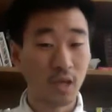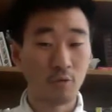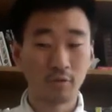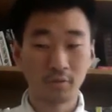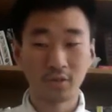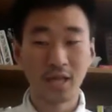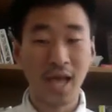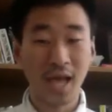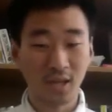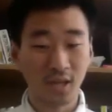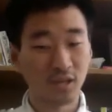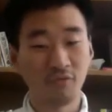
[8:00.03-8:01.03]
they were able to
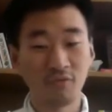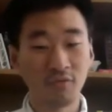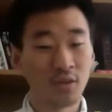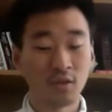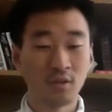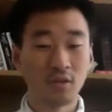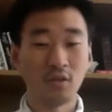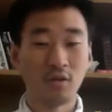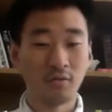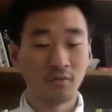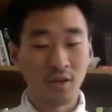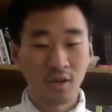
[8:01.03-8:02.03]
hack into you
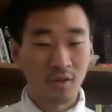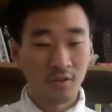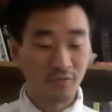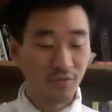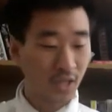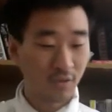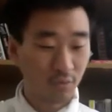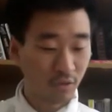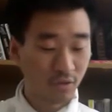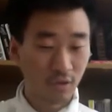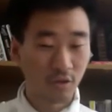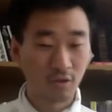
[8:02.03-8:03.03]
know Facebook
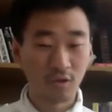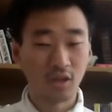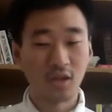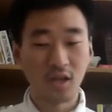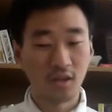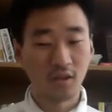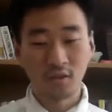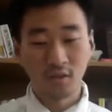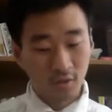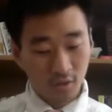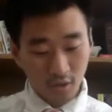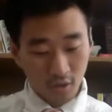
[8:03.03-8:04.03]
security and
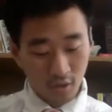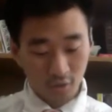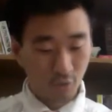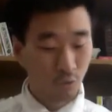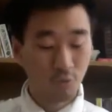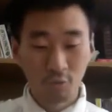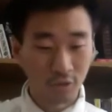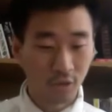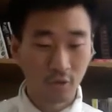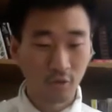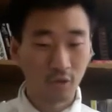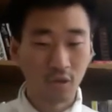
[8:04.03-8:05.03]
uh, Google
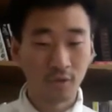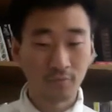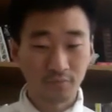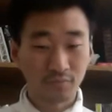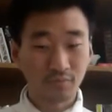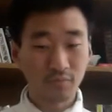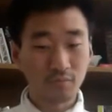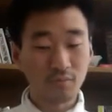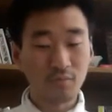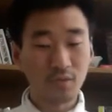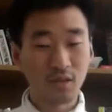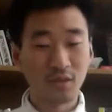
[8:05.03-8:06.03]
security
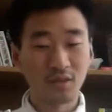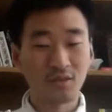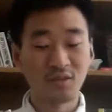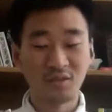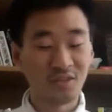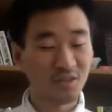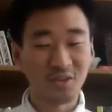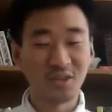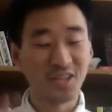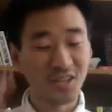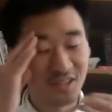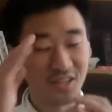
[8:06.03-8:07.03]

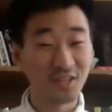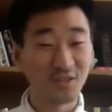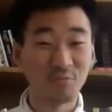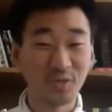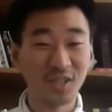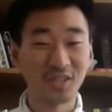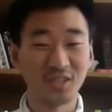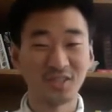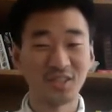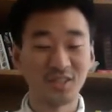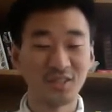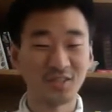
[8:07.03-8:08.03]
it's it's weird.
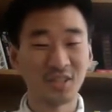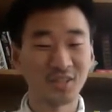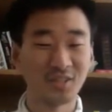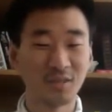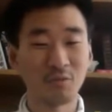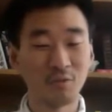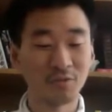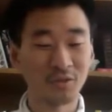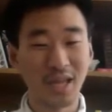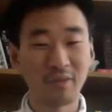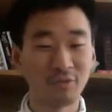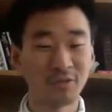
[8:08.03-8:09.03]
There's like a civil
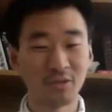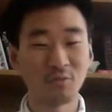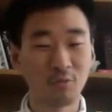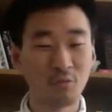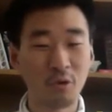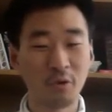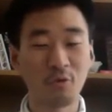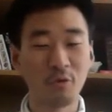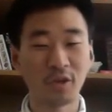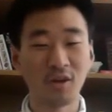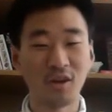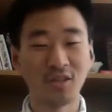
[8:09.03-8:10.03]
cyber civil war
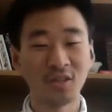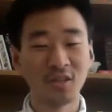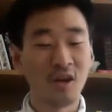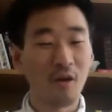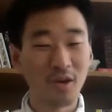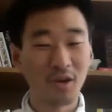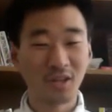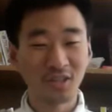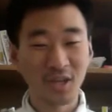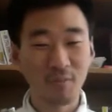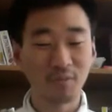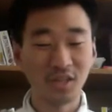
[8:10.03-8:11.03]
going on. American
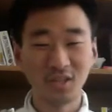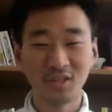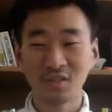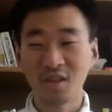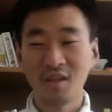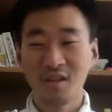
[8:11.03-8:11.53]
companies